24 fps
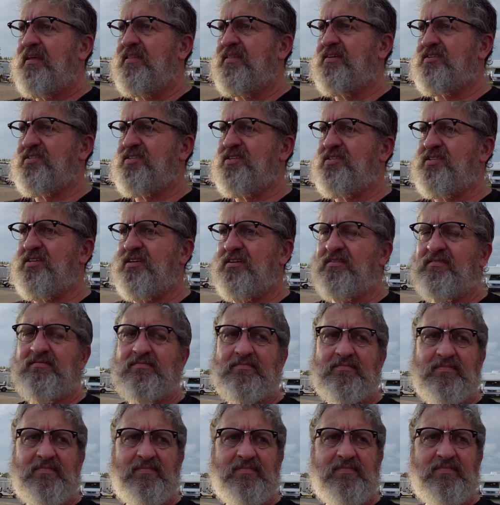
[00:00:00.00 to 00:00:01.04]
this is a
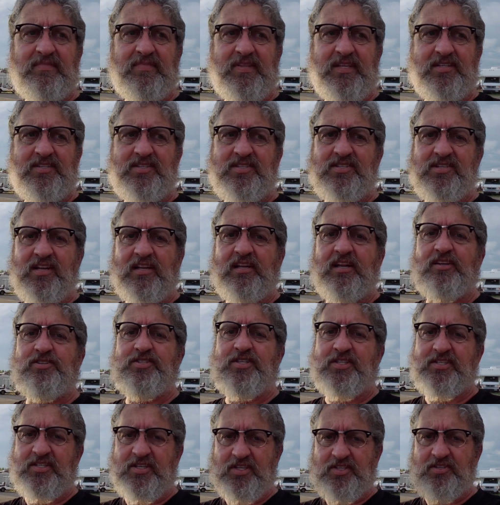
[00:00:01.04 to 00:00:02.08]

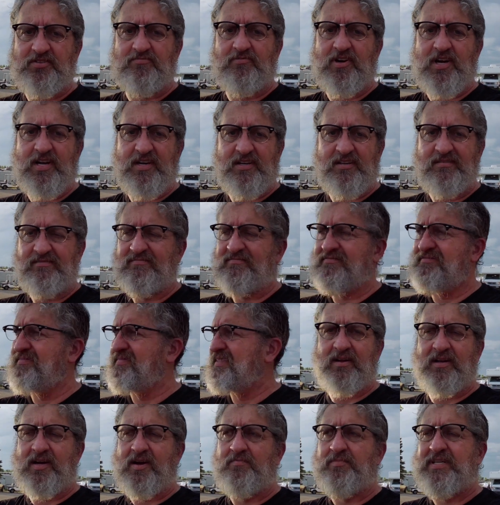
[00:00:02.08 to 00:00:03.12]
logistics run.
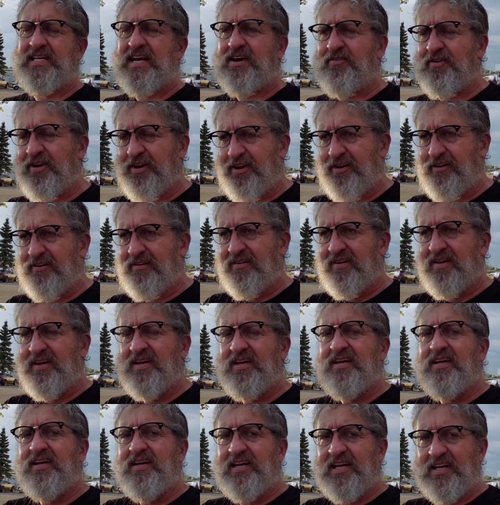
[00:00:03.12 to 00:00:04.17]
Come down here,
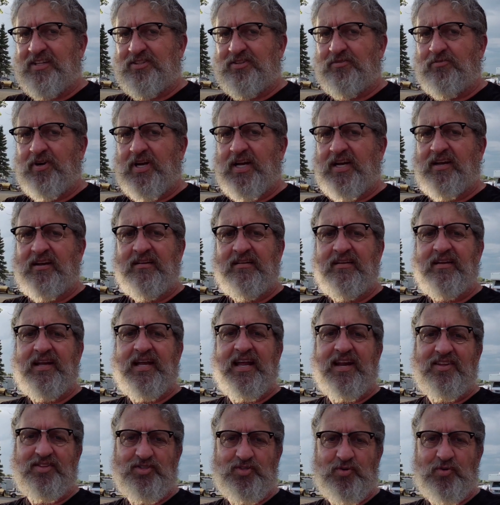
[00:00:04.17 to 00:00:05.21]
get the rig,
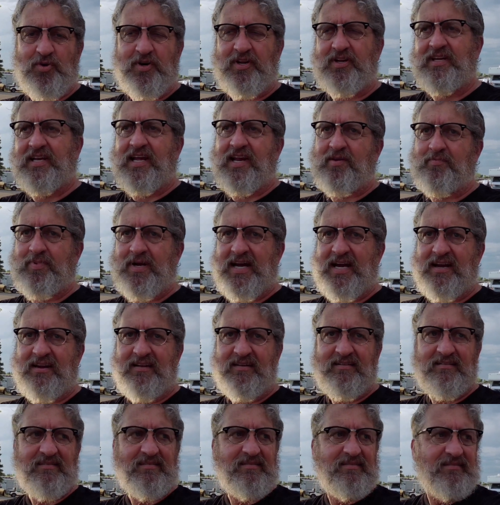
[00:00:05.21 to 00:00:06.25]
get it sorted, get it back.
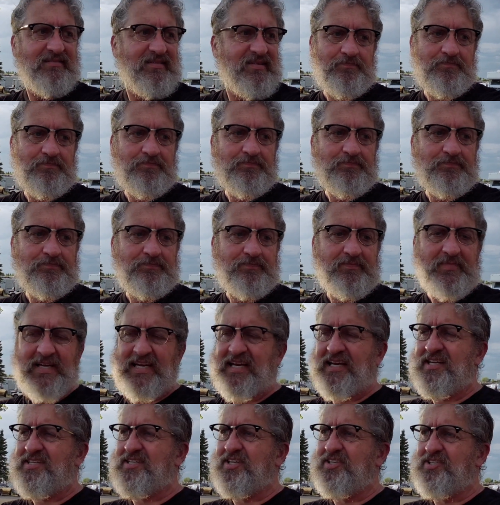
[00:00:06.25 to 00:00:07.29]
But
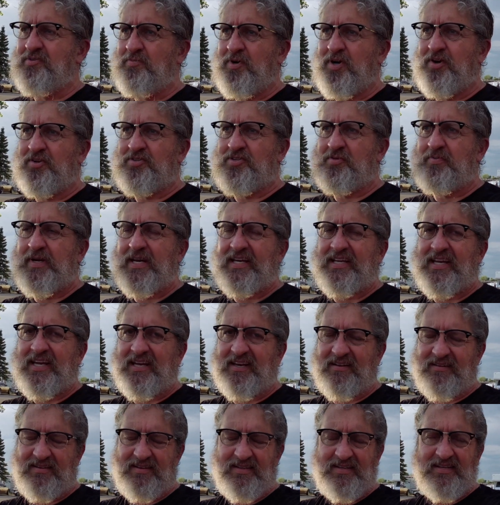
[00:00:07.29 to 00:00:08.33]
like I said, tomorrow's the big day.